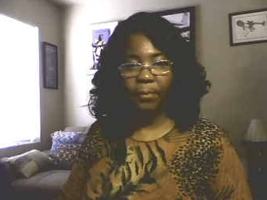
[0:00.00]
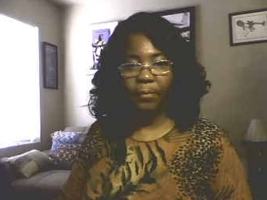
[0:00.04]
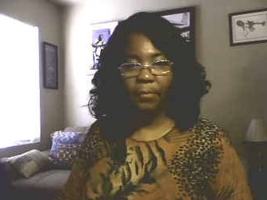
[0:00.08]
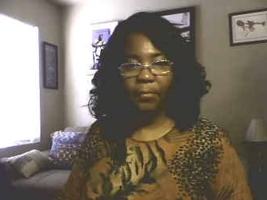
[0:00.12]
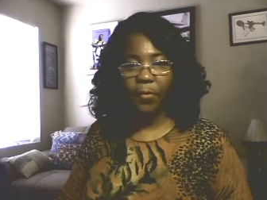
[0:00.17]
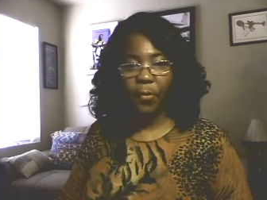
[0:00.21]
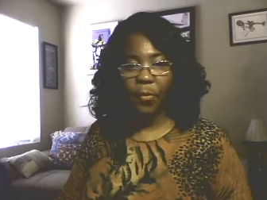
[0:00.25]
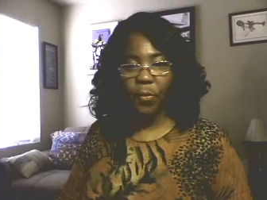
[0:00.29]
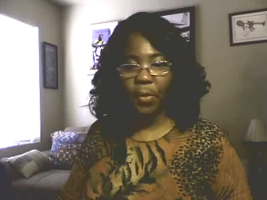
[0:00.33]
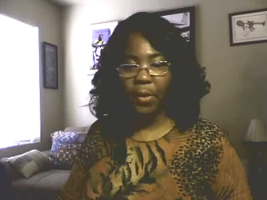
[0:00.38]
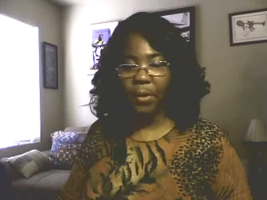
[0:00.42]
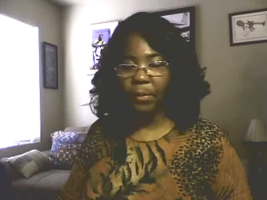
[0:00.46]

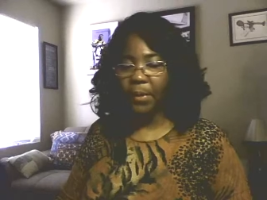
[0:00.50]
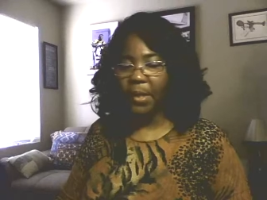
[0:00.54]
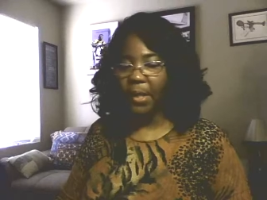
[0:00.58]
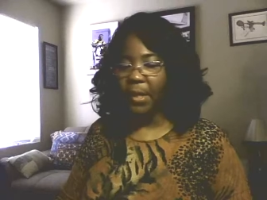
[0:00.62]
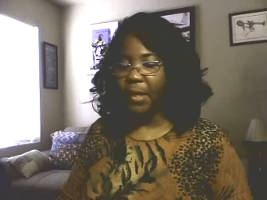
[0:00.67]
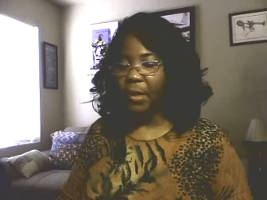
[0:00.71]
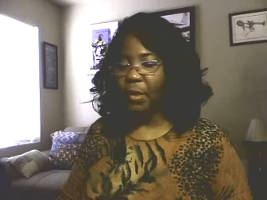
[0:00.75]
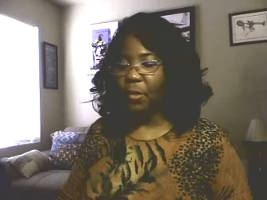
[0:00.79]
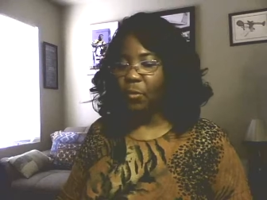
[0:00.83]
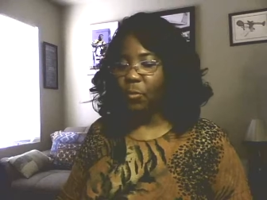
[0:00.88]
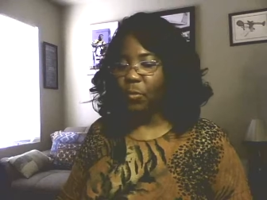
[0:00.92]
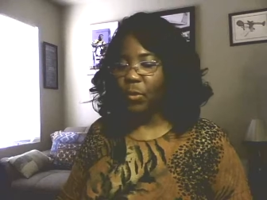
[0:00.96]
form,
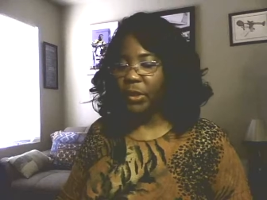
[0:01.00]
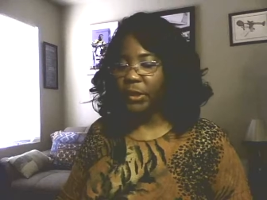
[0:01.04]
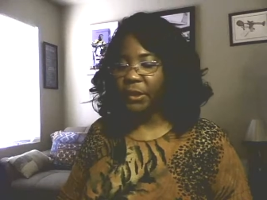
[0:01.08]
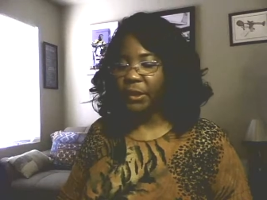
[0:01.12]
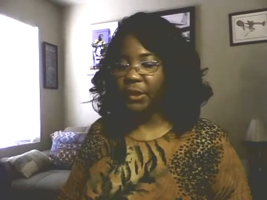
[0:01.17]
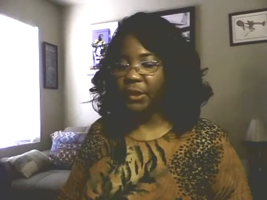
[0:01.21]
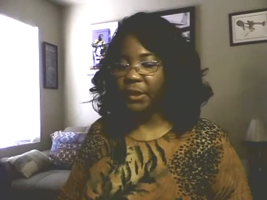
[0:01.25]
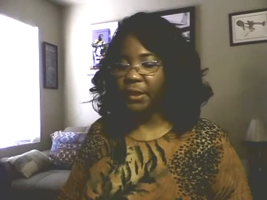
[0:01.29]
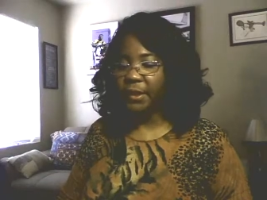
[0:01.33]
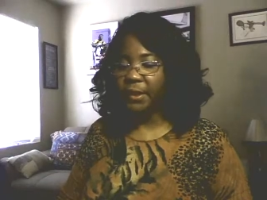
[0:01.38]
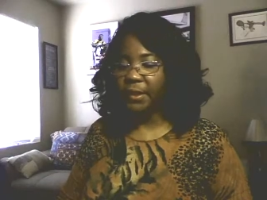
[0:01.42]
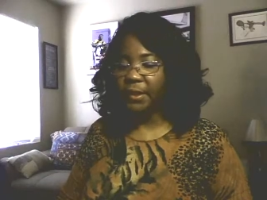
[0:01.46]
which
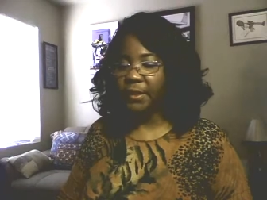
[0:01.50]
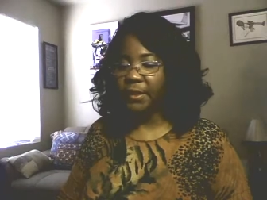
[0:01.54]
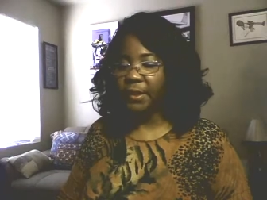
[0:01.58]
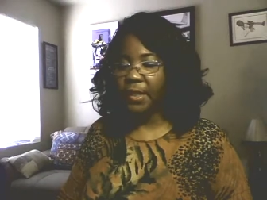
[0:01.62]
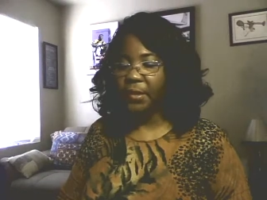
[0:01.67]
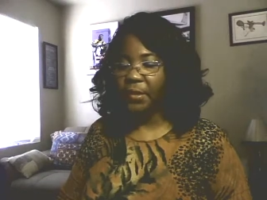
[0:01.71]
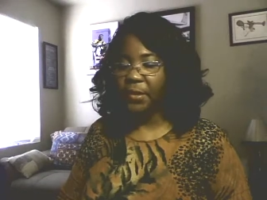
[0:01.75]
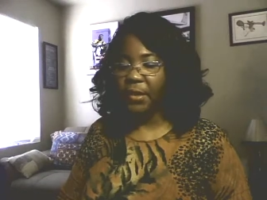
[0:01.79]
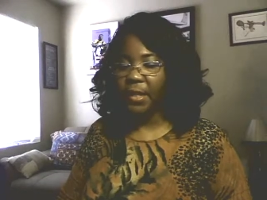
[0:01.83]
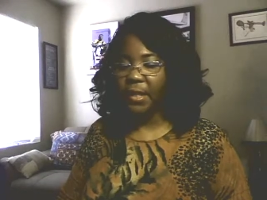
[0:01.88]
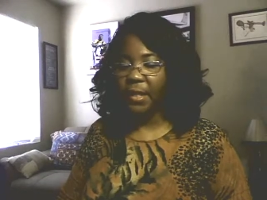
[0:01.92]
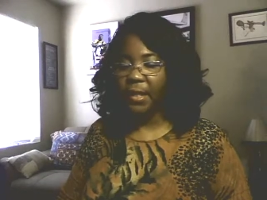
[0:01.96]
is
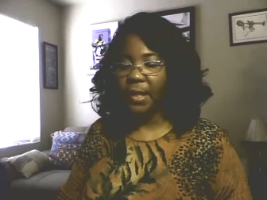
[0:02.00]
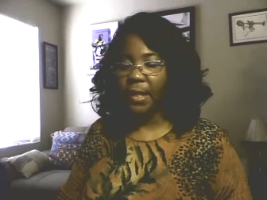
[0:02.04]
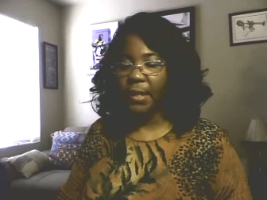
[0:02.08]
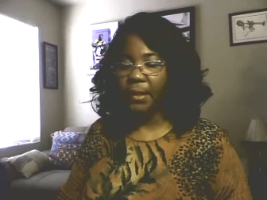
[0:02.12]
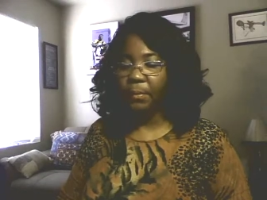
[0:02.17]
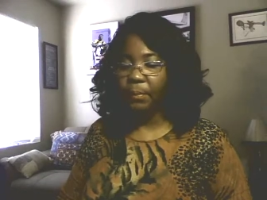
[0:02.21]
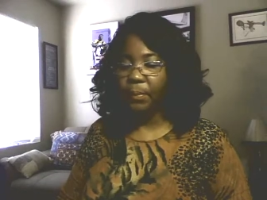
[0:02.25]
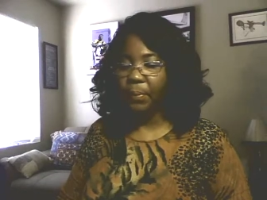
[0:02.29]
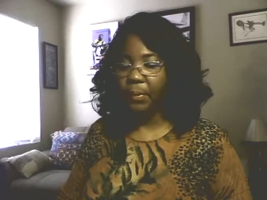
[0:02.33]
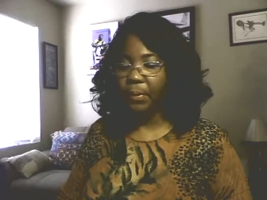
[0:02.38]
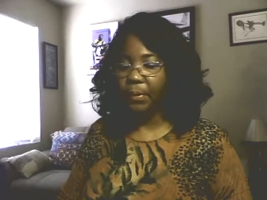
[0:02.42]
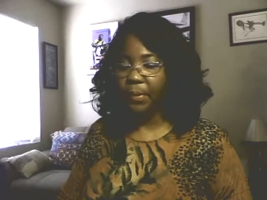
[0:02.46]
the
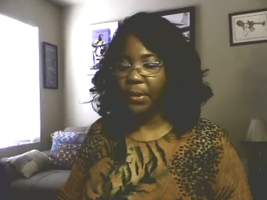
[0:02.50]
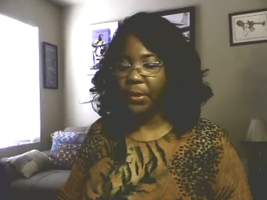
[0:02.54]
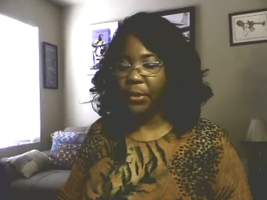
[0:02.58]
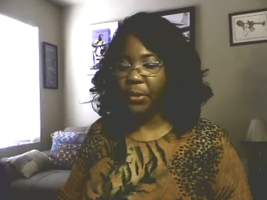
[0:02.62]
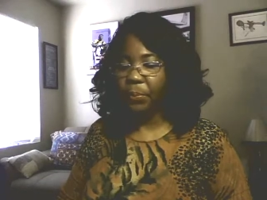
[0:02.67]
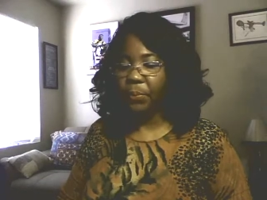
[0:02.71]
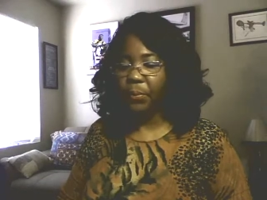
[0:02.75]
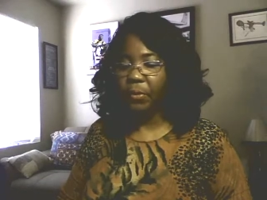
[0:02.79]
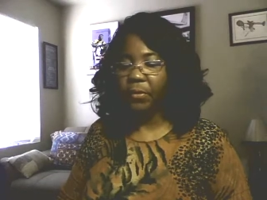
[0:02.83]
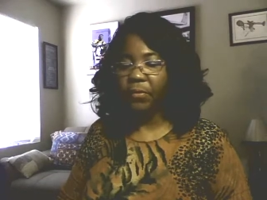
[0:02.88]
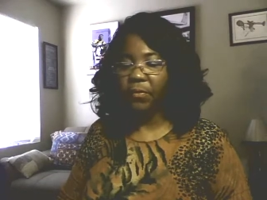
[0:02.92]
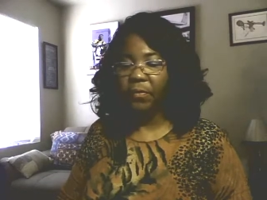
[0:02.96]
employer
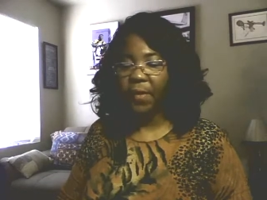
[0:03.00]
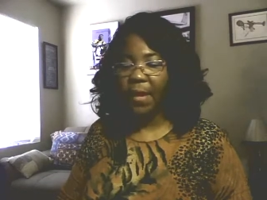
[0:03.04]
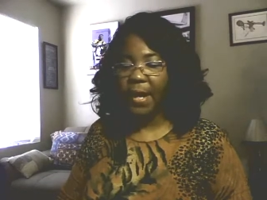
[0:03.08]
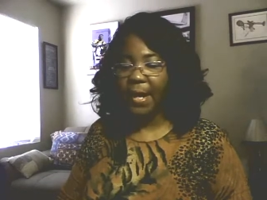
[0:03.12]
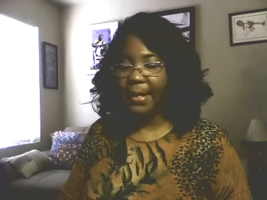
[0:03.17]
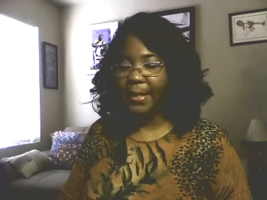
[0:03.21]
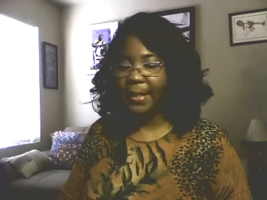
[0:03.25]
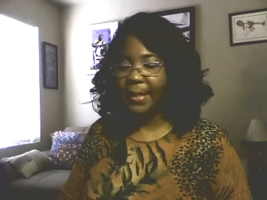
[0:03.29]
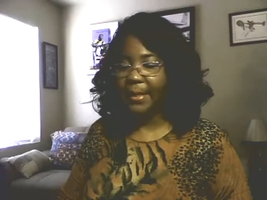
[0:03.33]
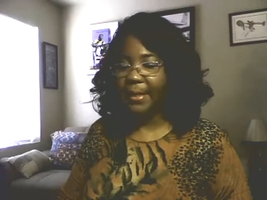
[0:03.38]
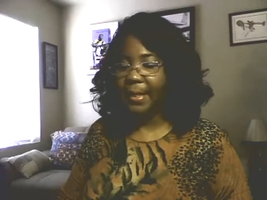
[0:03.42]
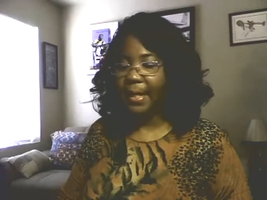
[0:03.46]

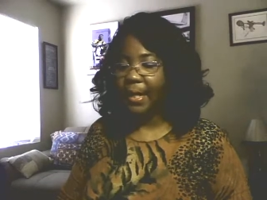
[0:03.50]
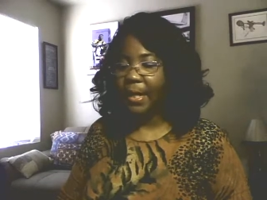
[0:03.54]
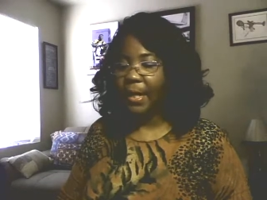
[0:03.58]
provided